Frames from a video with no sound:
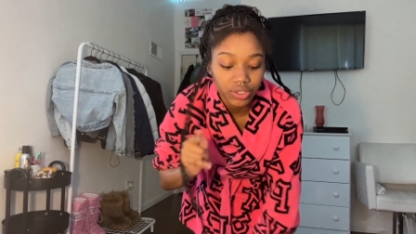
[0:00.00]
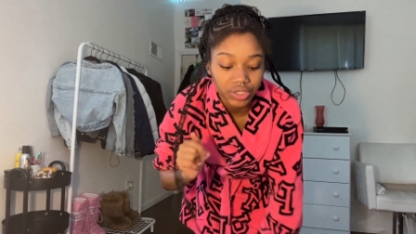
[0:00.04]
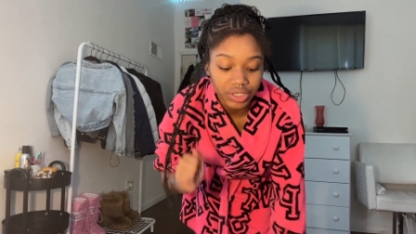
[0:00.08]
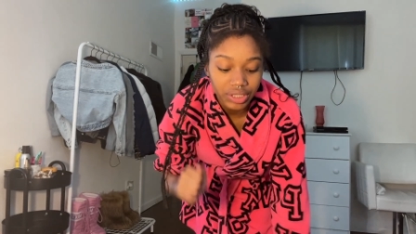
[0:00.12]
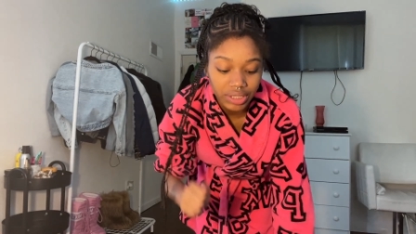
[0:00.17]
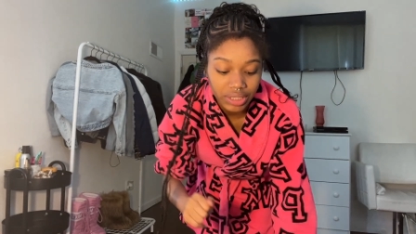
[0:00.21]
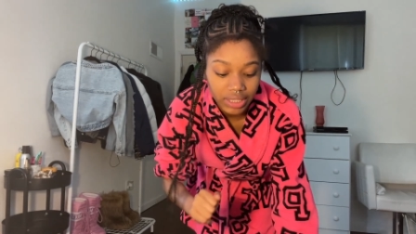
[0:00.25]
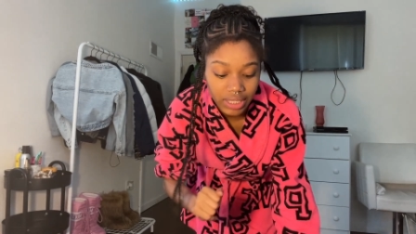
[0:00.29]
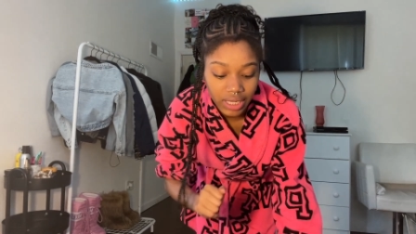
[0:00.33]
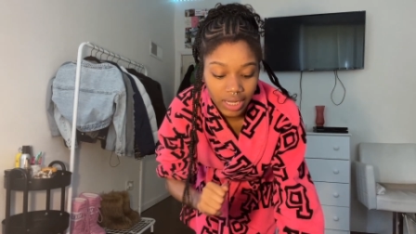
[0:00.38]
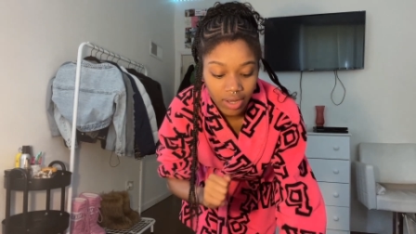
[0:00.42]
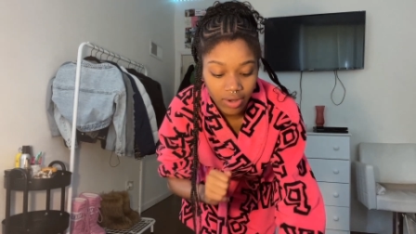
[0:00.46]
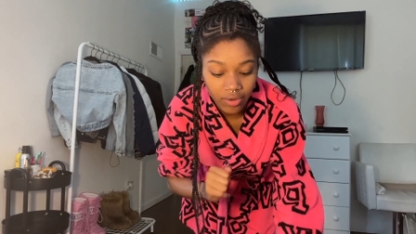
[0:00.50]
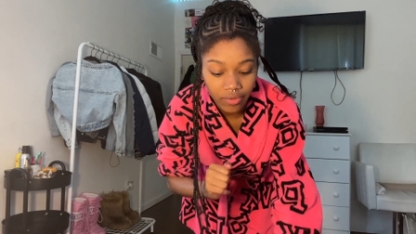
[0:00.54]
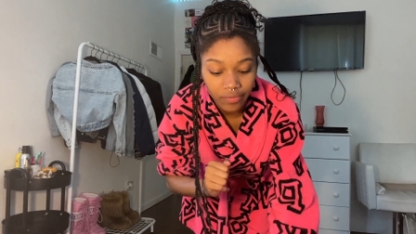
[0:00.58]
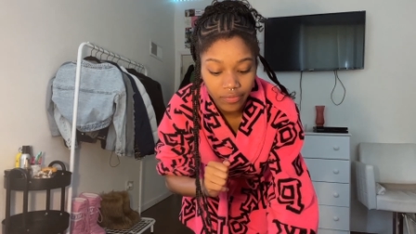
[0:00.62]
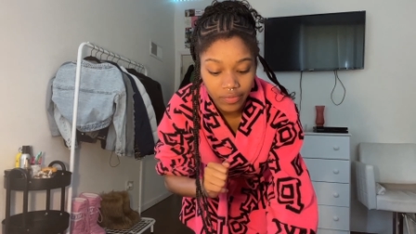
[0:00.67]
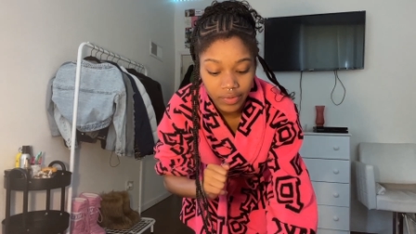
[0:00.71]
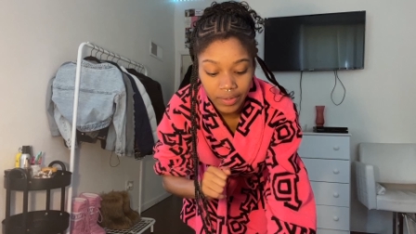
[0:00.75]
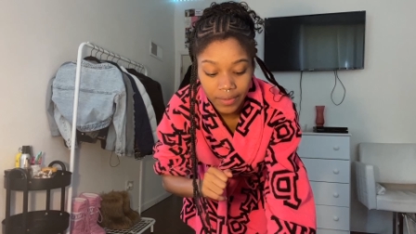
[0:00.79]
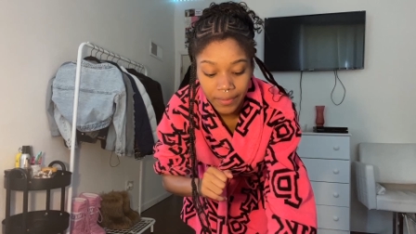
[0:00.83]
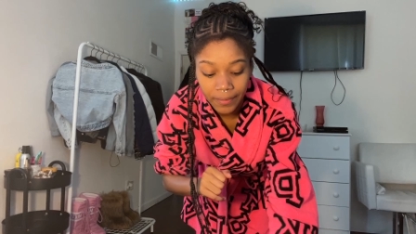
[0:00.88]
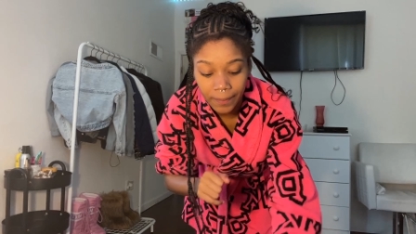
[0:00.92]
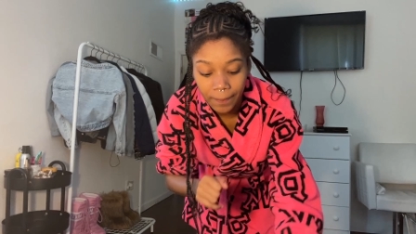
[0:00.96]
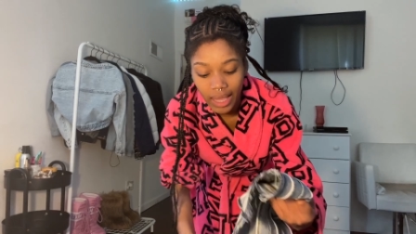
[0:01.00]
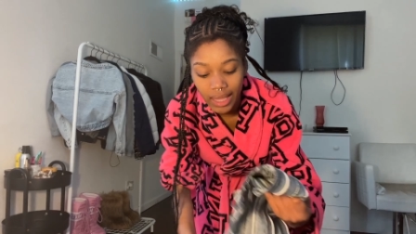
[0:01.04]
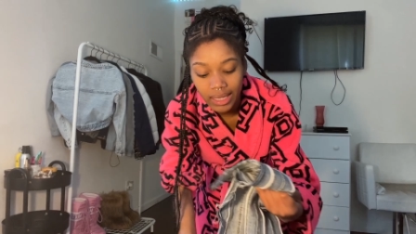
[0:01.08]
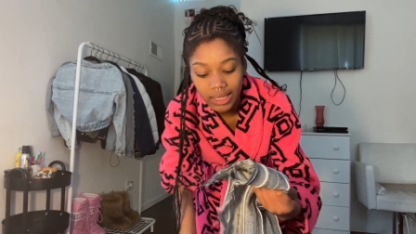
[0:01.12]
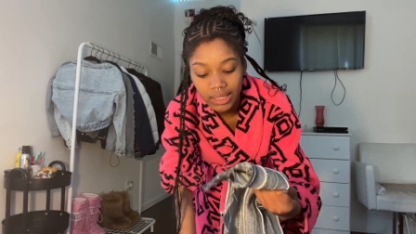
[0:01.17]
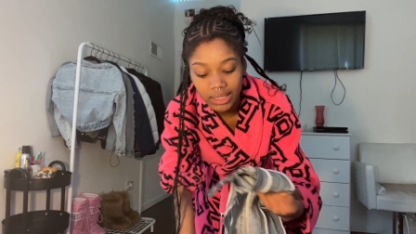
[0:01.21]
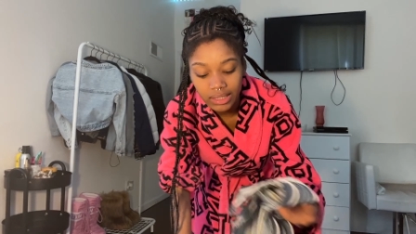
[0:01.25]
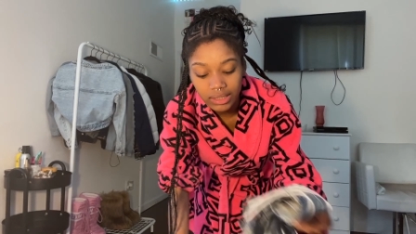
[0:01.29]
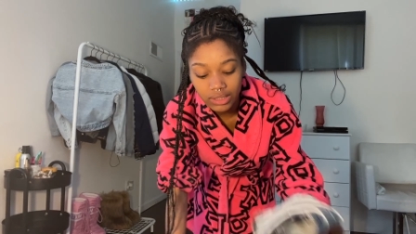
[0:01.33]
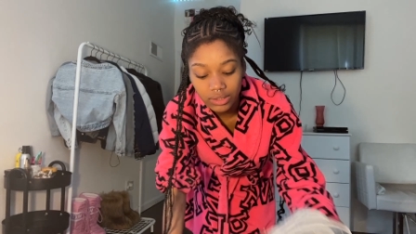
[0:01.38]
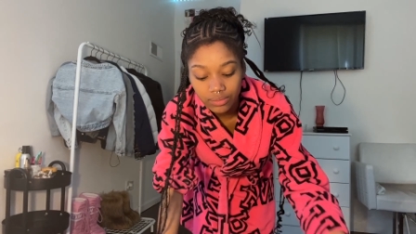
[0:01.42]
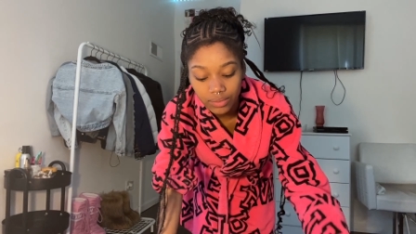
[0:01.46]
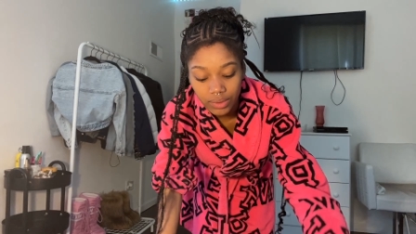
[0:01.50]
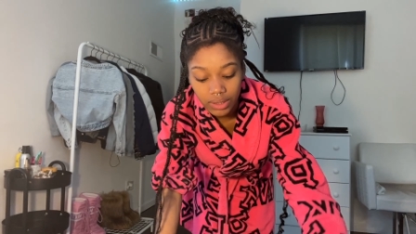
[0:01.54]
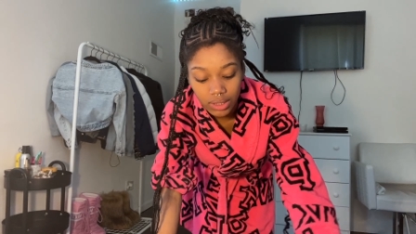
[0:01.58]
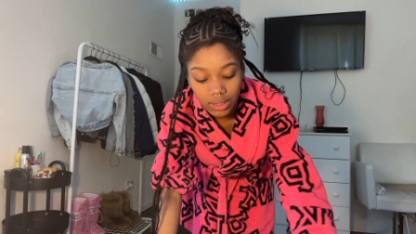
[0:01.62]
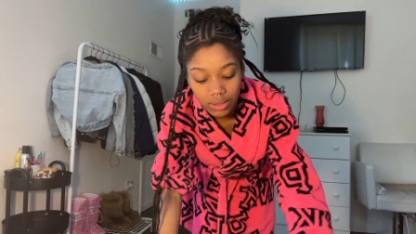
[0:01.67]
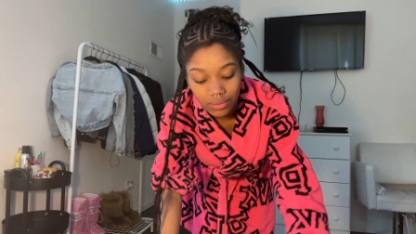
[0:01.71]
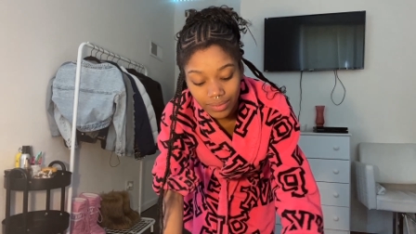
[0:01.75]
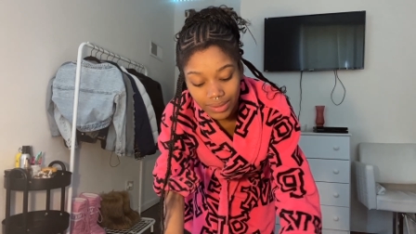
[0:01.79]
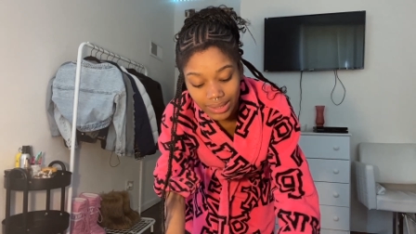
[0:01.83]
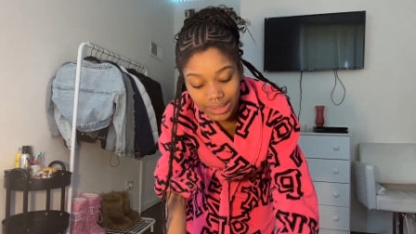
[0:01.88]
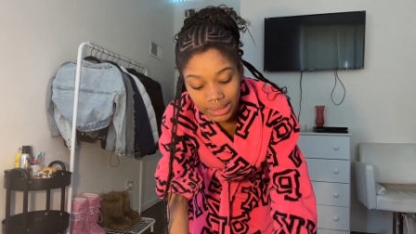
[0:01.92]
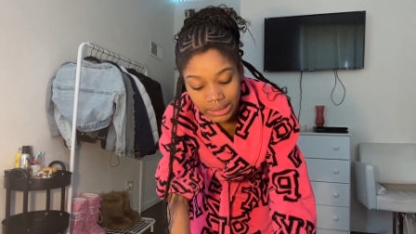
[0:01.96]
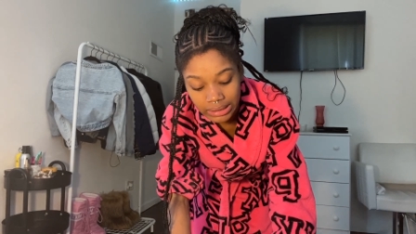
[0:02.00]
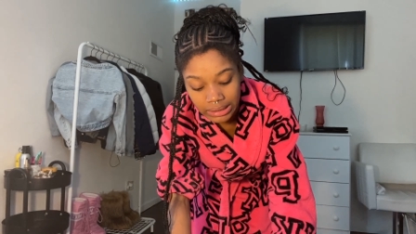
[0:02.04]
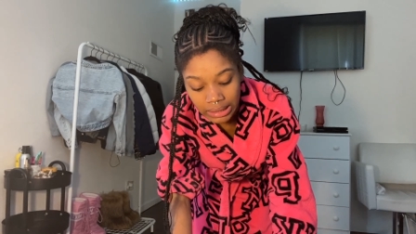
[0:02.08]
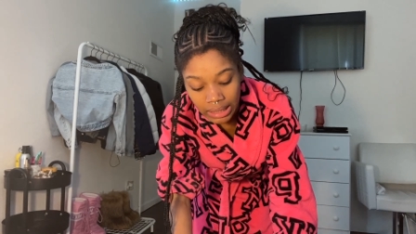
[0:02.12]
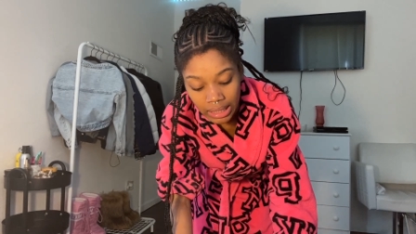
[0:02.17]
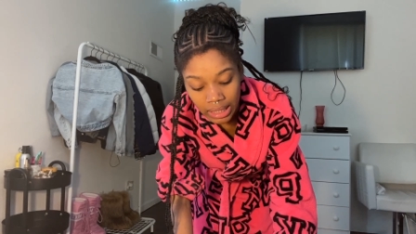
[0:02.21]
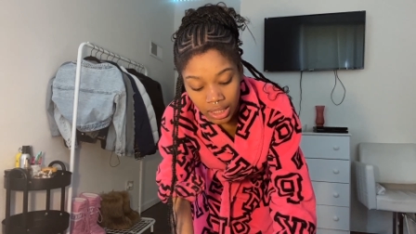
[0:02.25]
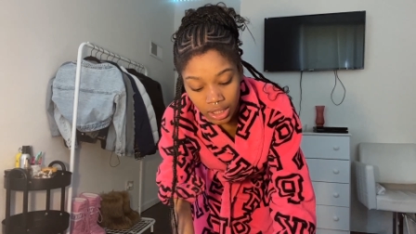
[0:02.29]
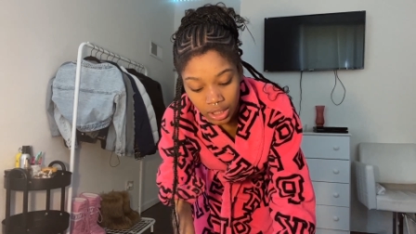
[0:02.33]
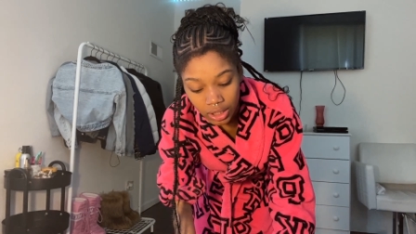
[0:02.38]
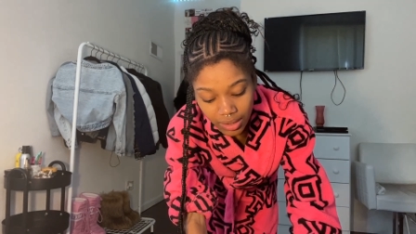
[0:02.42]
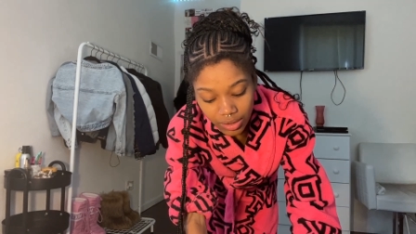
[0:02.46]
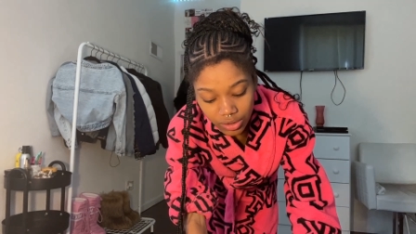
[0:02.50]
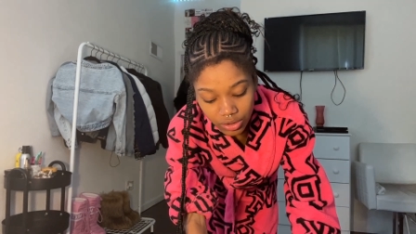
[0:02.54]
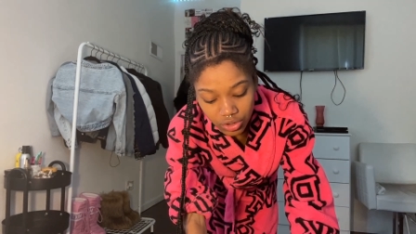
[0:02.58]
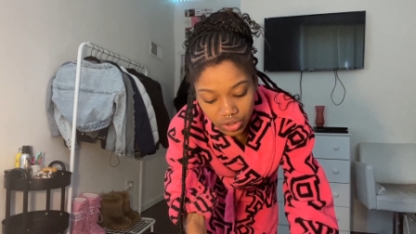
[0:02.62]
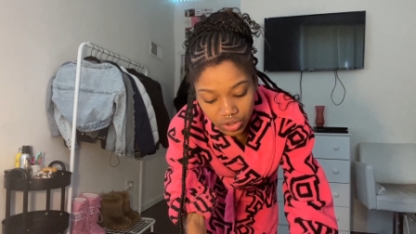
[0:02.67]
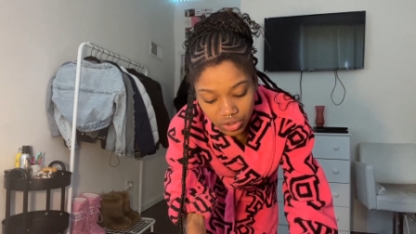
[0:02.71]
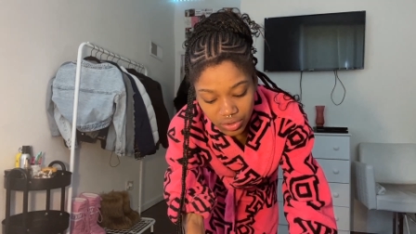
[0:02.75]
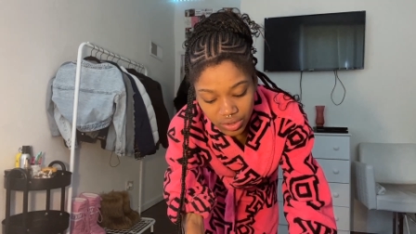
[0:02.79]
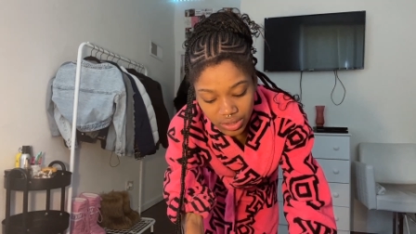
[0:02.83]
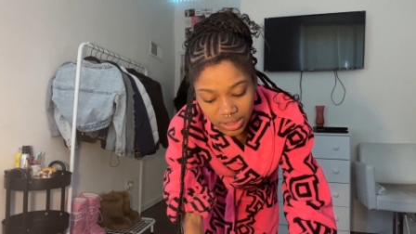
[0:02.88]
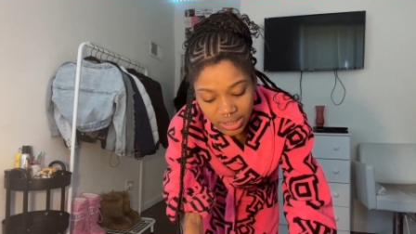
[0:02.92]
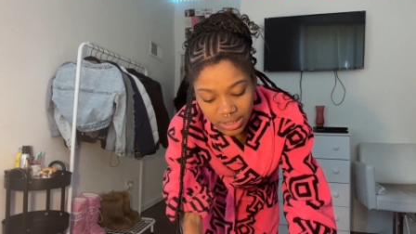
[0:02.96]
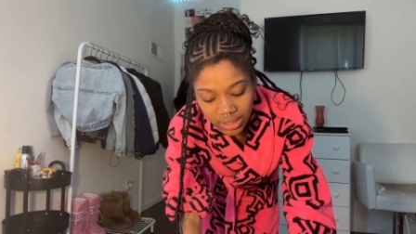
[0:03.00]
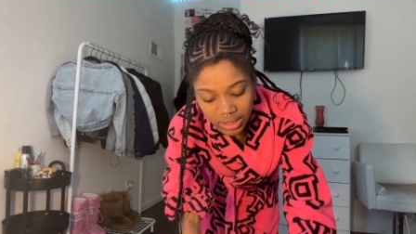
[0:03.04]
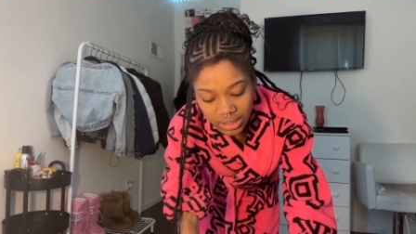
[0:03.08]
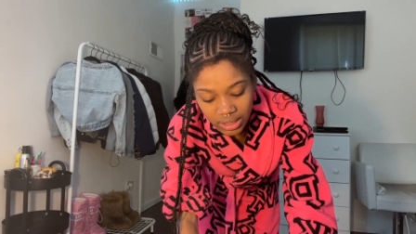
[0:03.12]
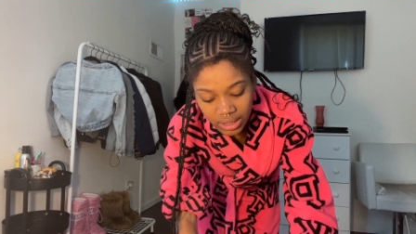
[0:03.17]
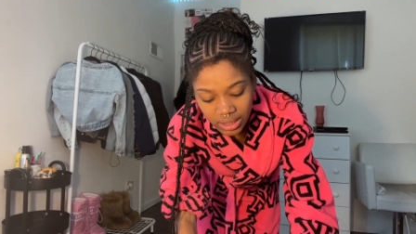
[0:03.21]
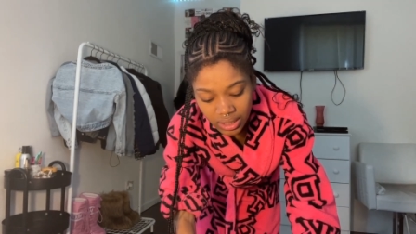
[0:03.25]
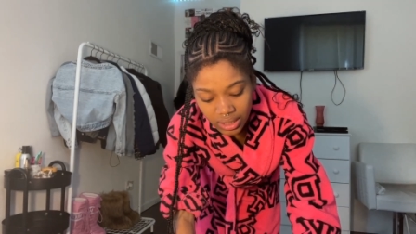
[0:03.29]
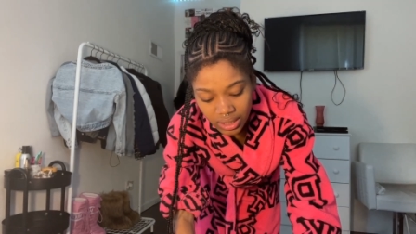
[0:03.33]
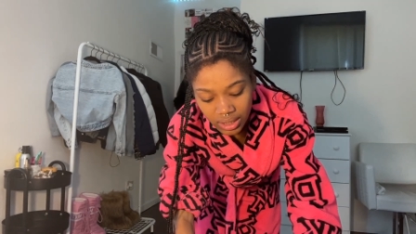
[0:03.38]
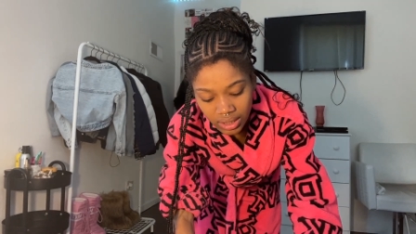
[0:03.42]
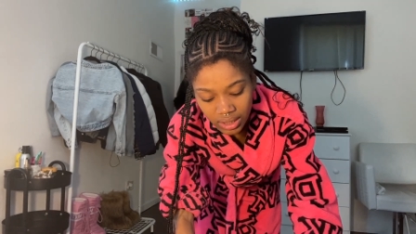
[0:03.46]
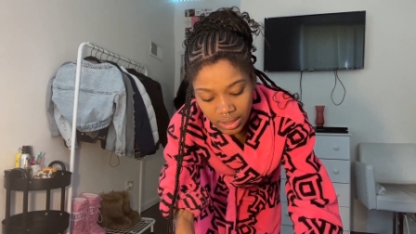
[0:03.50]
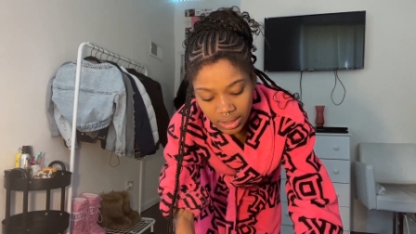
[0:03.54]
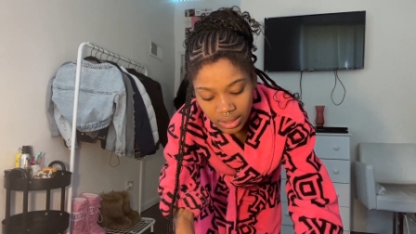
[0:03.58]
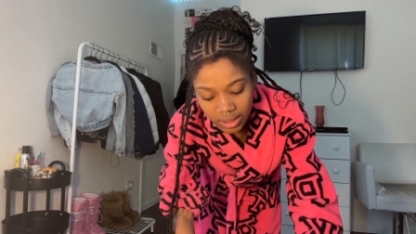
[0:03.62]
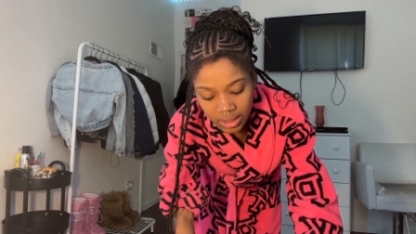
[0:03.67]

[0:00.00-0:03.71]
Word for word: jean outfit. And this really was trending.